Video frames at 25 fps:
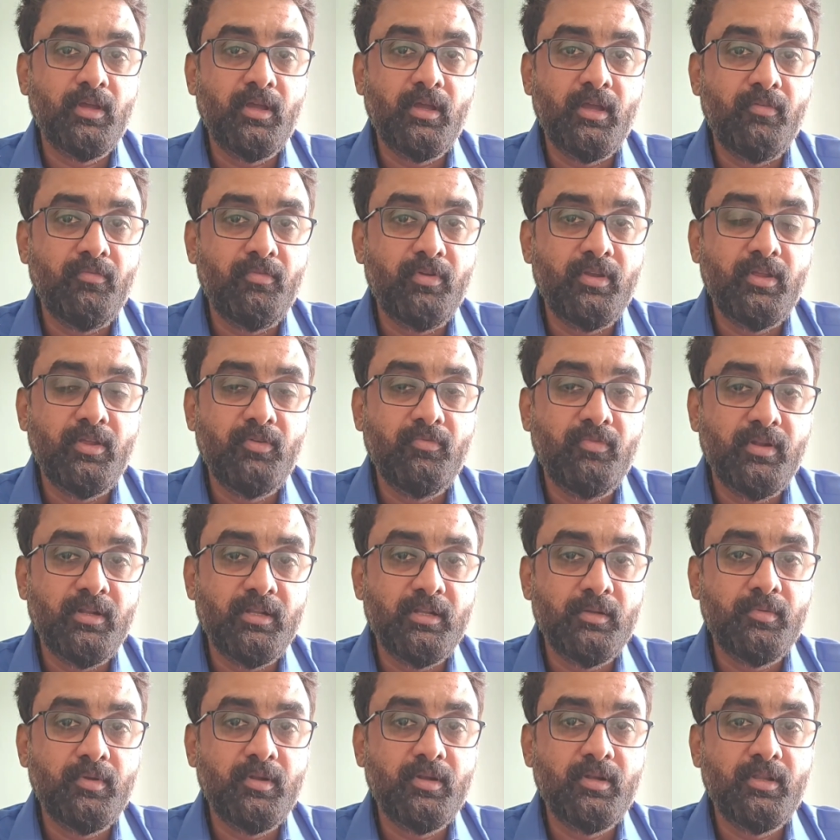every
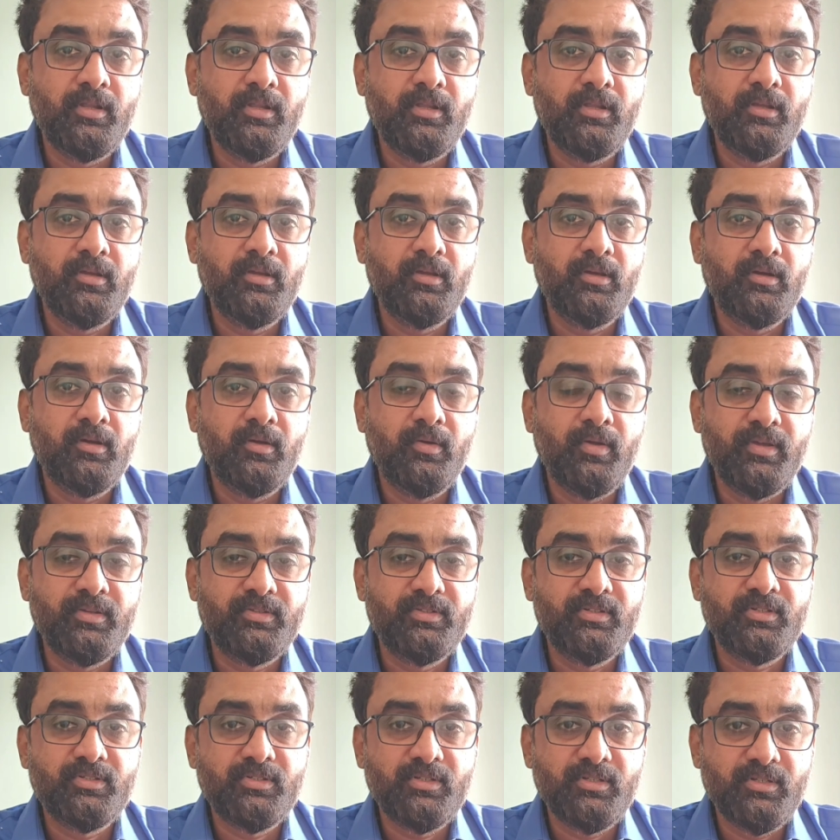vulnerability
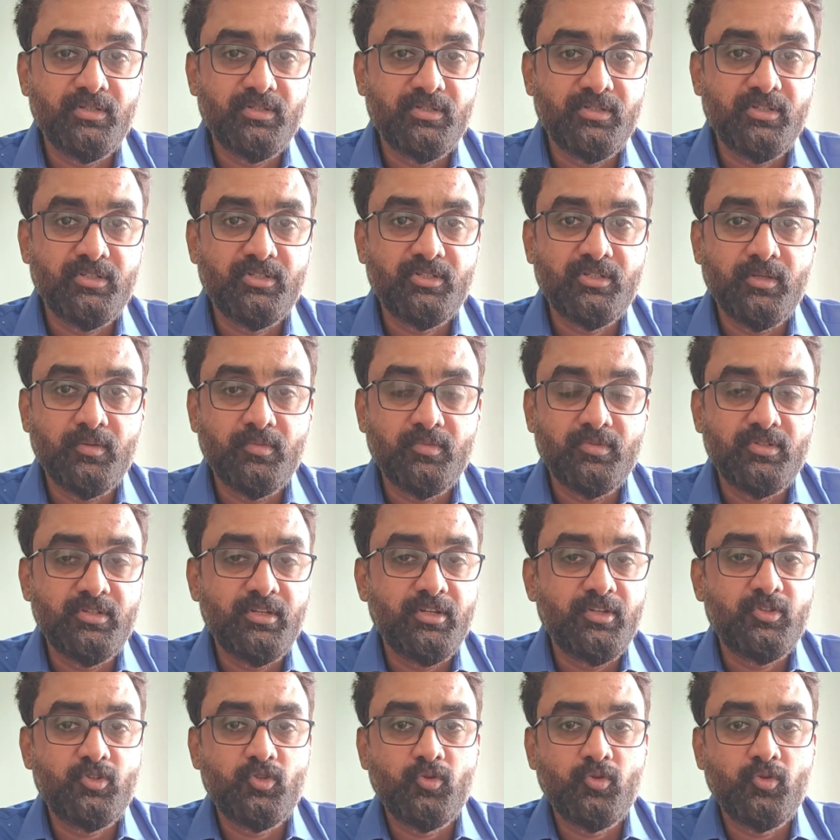exists in the systems needs